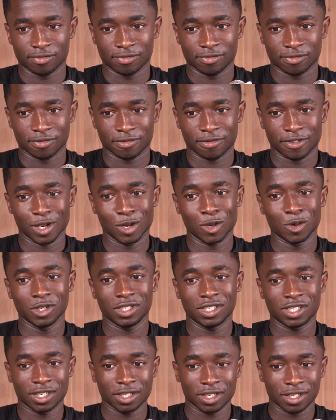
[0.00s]

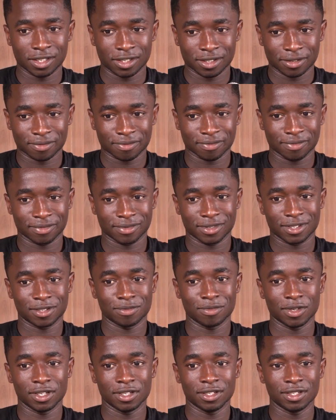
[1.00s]
veloce, it
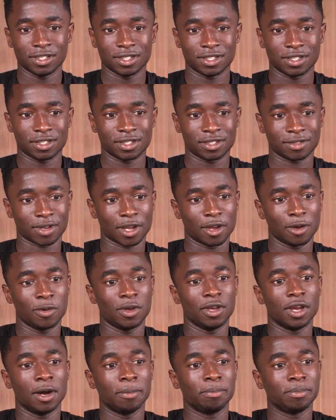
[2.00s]
means
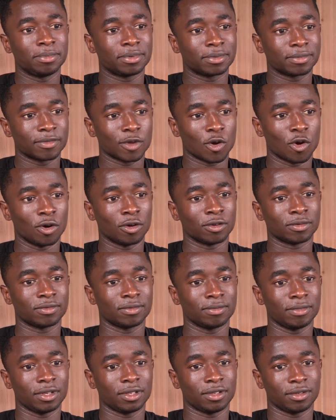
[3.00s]
hurry up or
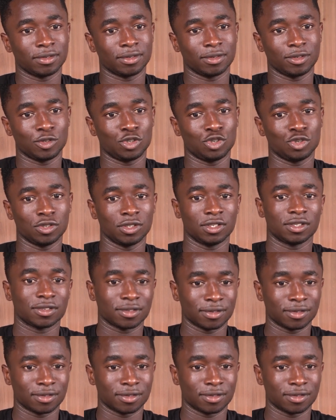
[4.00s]
you should,